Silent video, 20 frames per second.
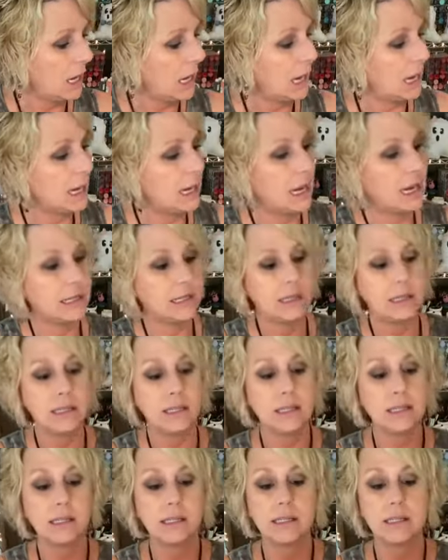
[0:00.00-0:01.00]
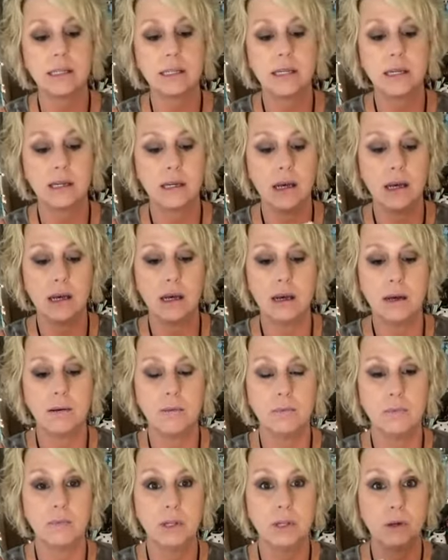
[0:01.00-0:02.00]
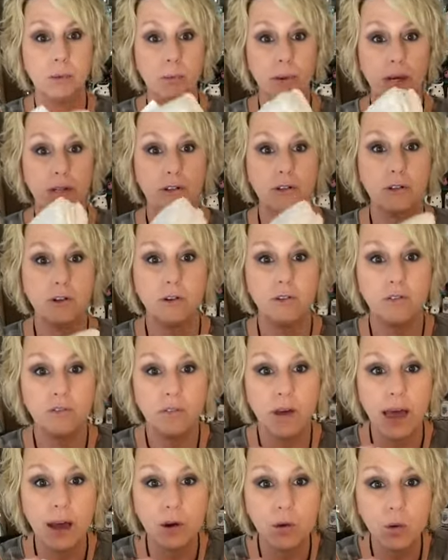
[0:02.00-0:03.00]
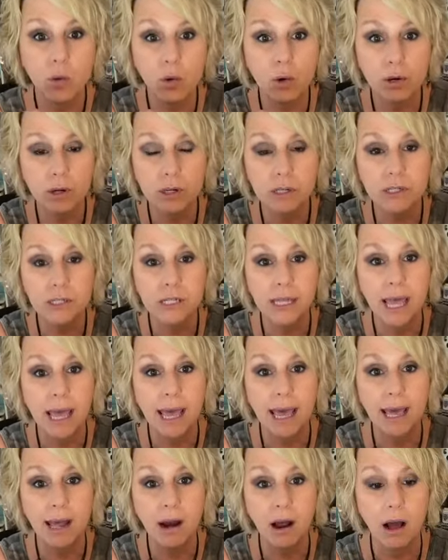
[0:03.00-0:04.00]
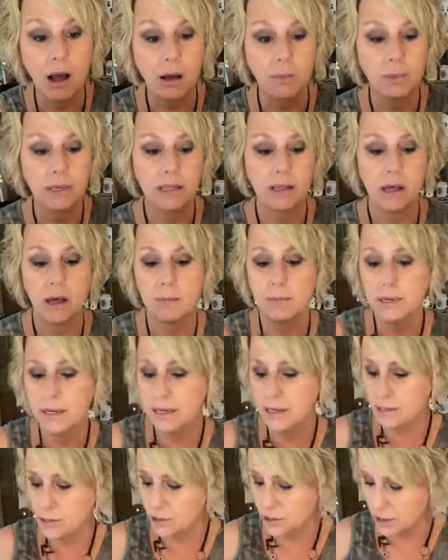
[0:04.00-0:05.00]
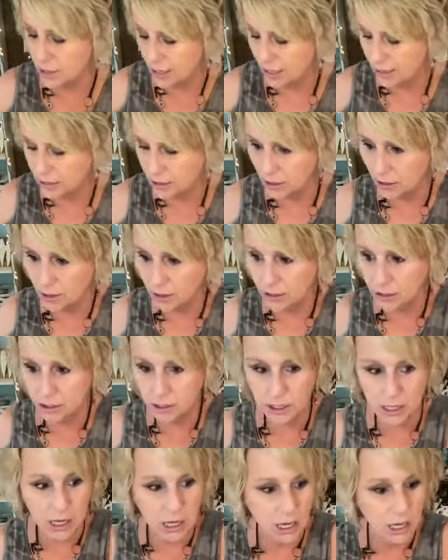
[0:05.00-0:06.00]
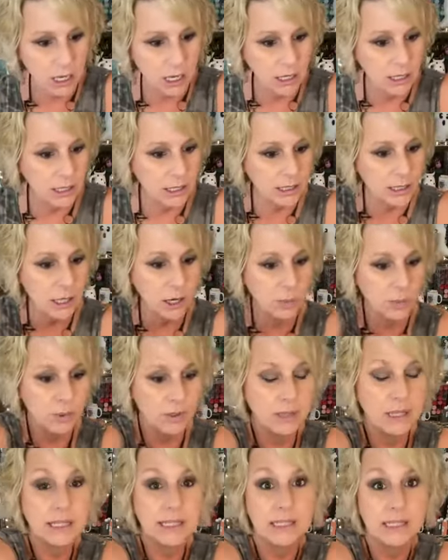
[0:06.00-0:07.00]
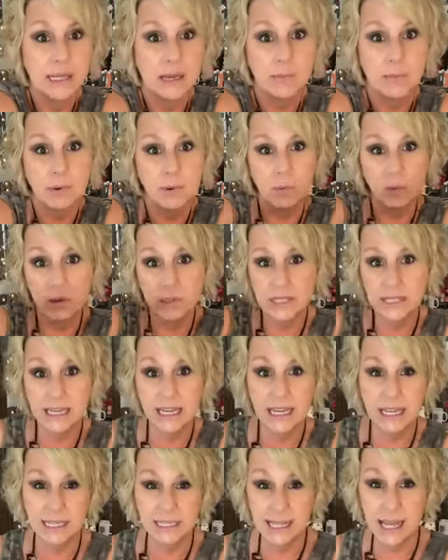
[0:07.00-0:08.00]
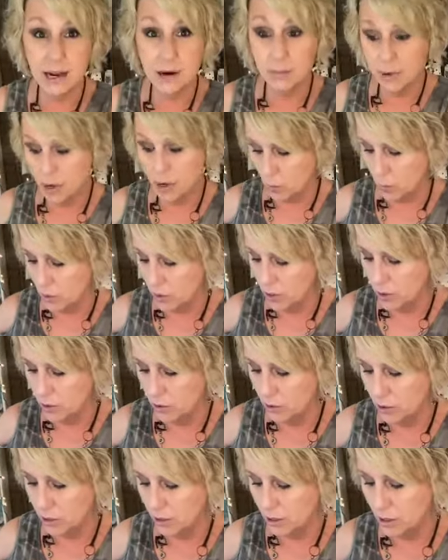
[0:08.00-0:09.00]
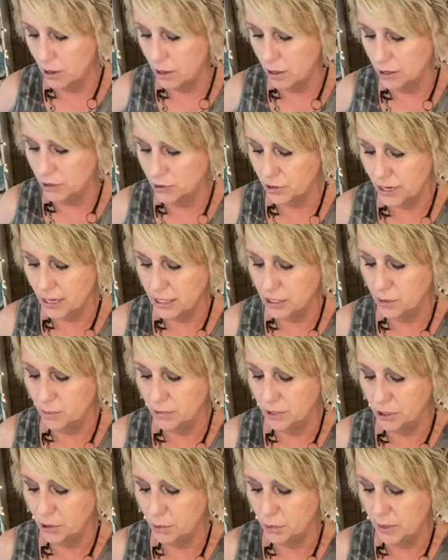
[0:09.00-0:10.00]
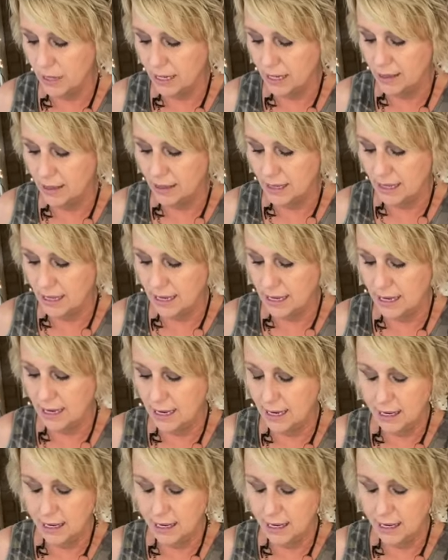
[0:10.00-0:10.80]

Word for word: I got this um, little bundle of fat quarters at Hobby Lobby yesterday. So let's let's open this up and we'll see because that'll be a real good contrast between the